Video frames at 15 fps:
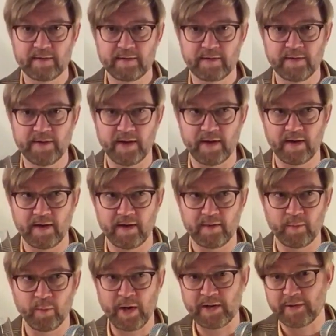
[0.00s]
the
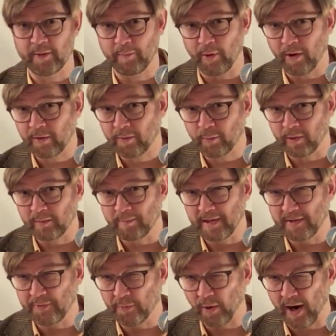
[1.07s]
Winter Bock will be
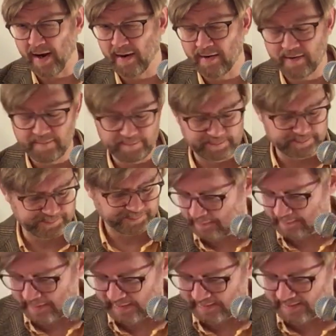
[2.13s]
drier, but